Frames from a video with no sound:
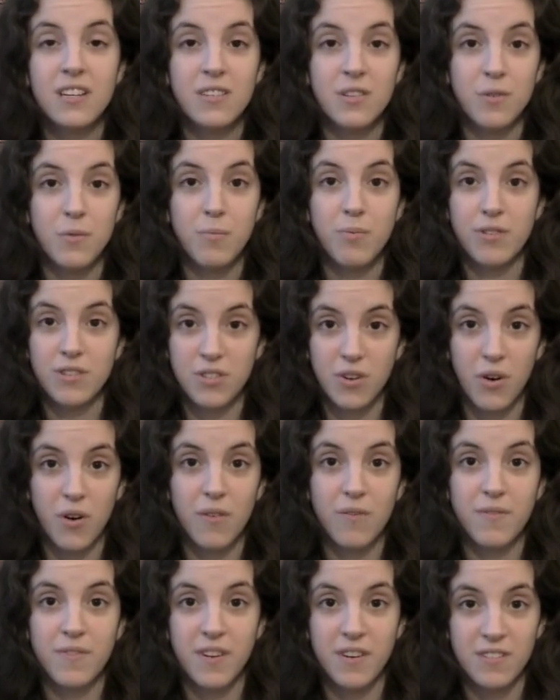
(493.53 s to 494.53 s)
to
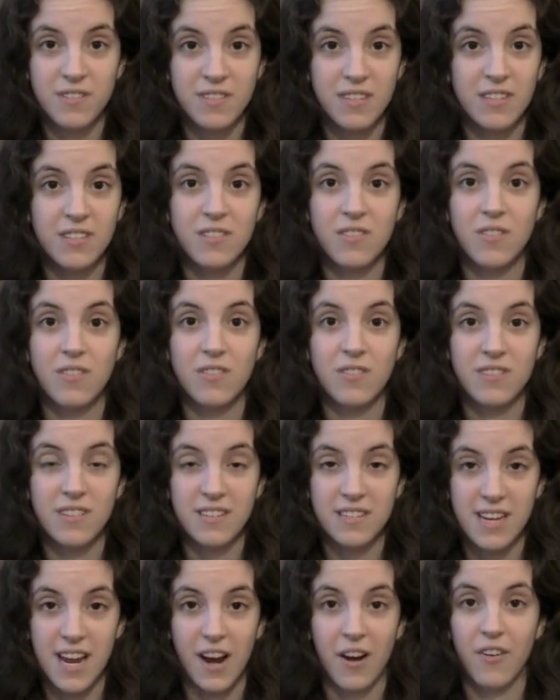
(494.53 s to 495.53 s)
preserve their sister's
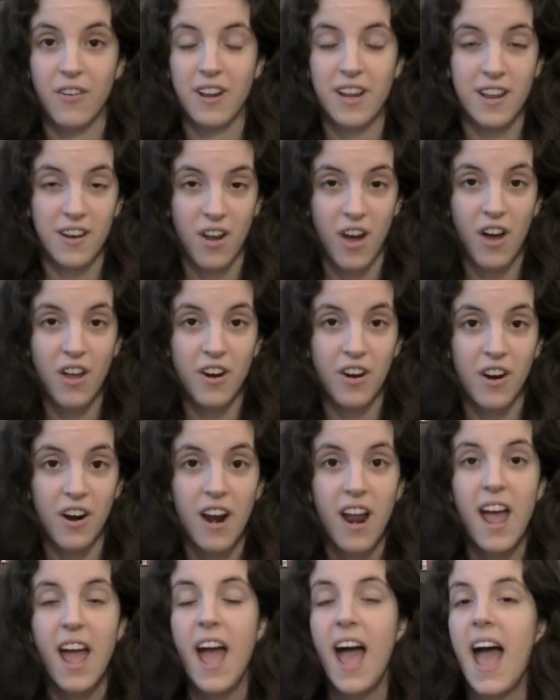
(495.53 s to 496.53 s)
integrity and
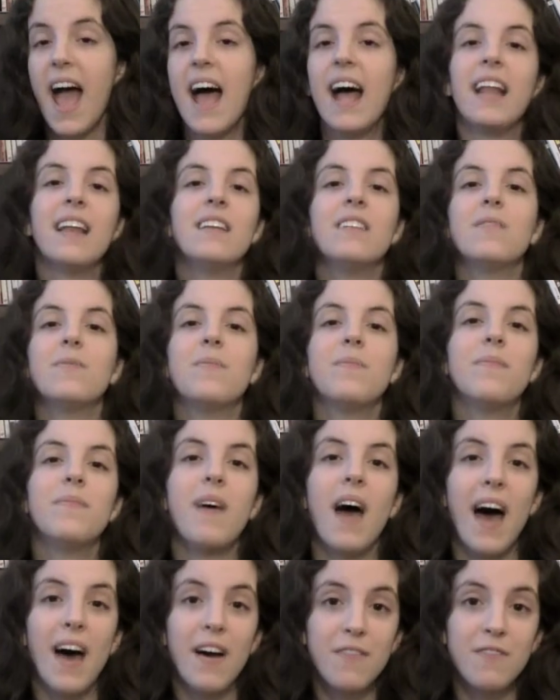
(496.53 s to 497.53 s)
honor. And
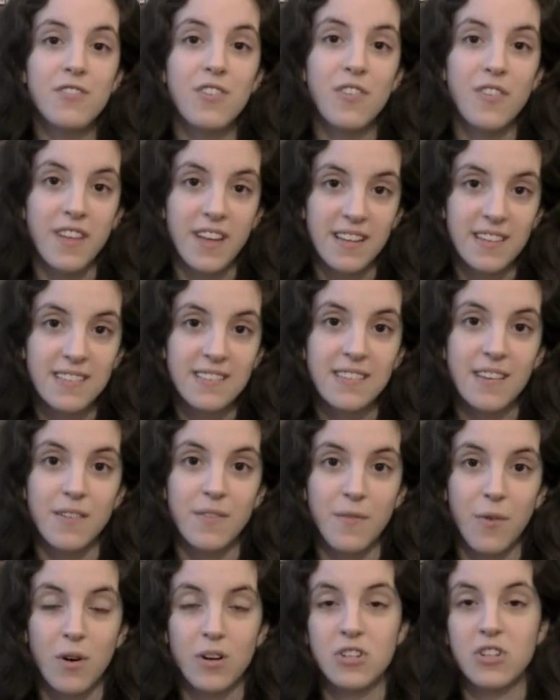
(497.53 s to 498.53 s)
after this,
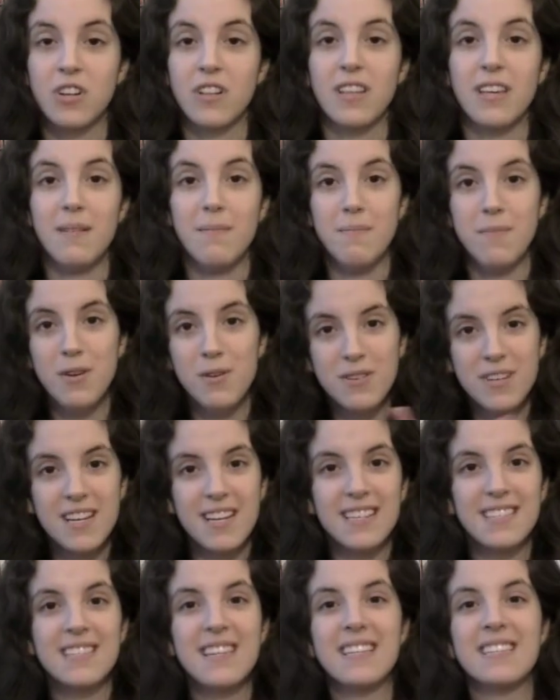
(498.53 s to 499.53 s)
unfortunately,
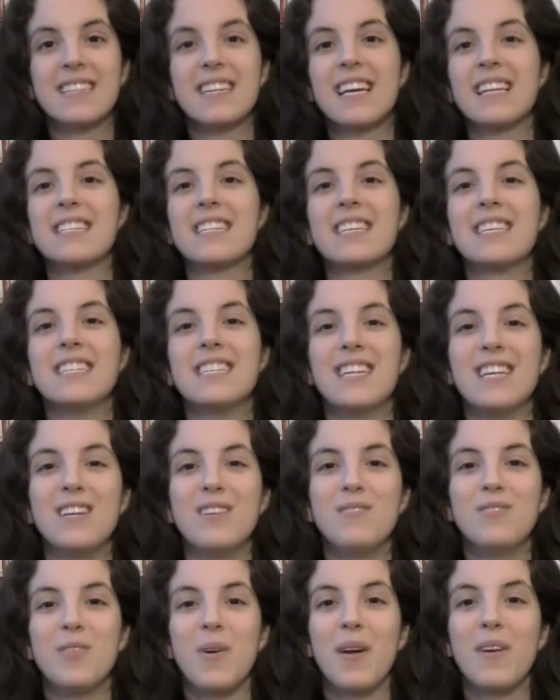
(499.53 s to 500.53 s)
Mutius doesn't get to
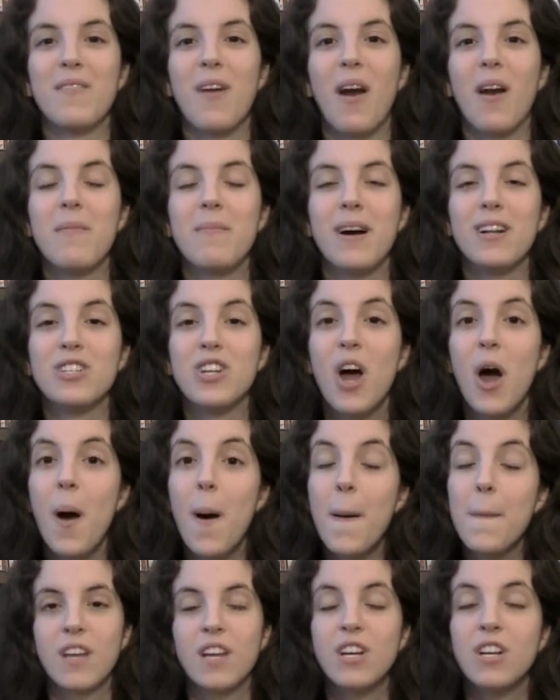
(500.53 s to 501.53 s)
continue doing very much.
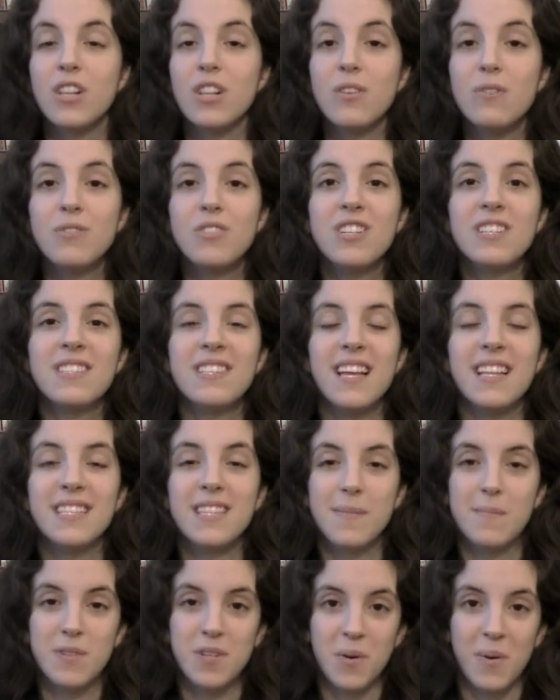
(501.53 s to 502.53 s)
Lucius
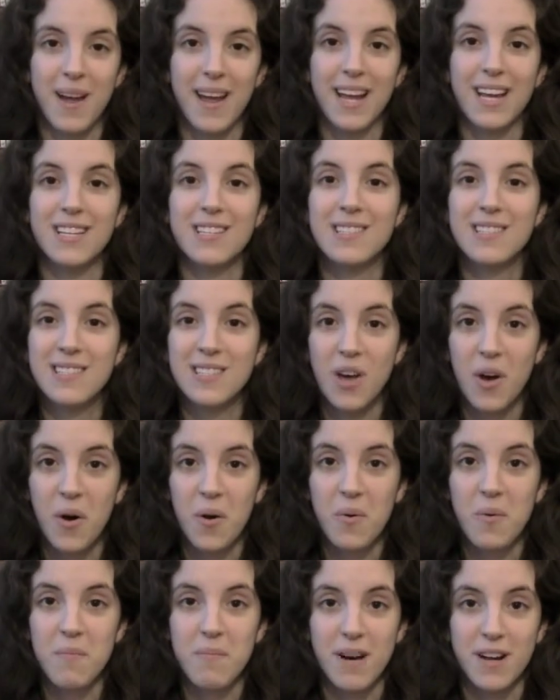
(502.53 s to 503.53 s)
ends up doing
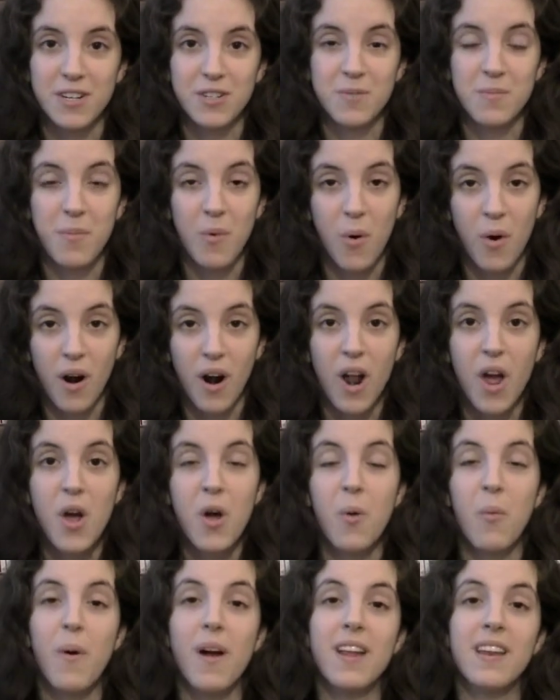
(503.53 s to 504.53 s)
so much more.
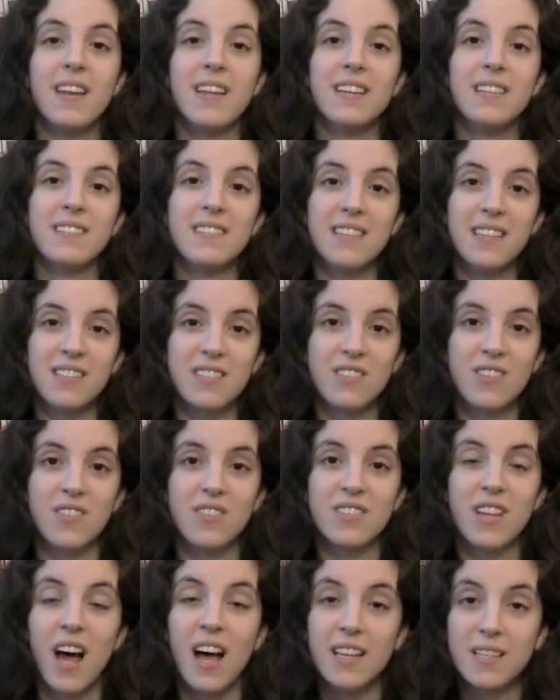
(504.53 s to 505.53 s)
When his
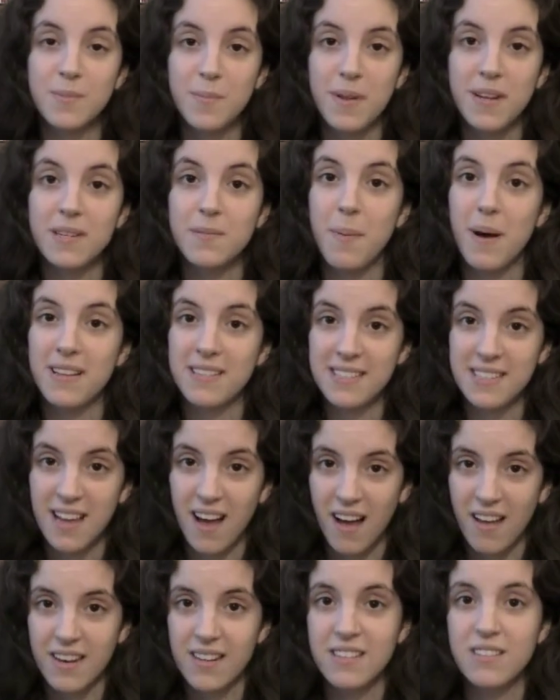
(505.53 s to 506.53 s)
sister's husband,
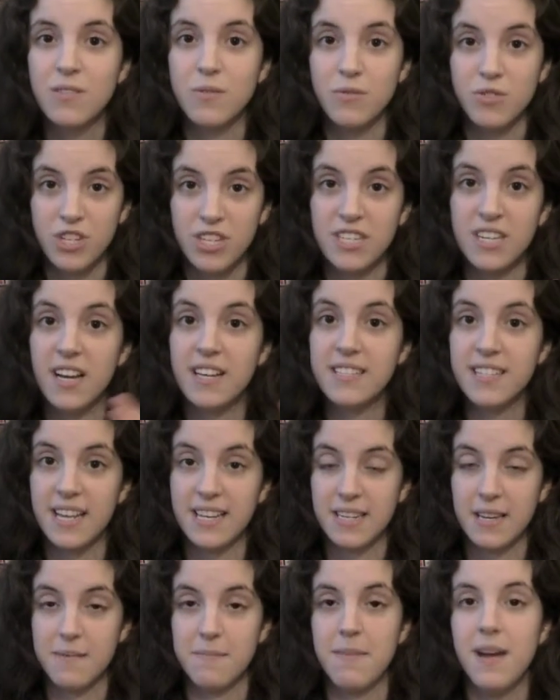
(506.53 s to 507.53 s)
Bassianus, who she does
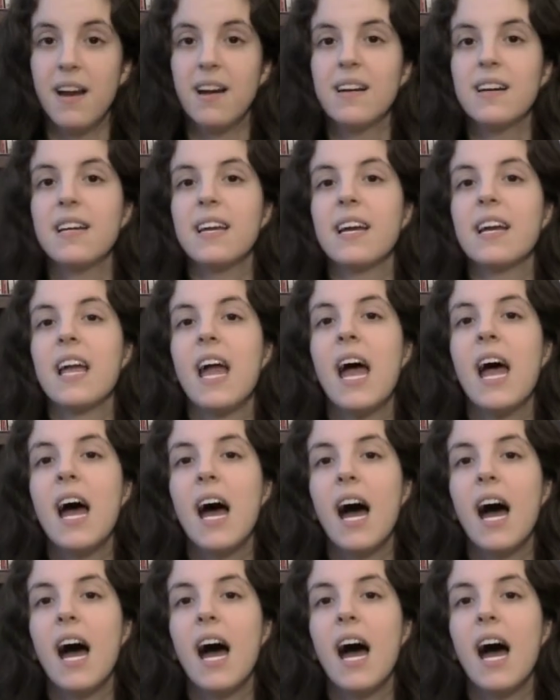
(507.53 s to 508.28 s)
end up marrying,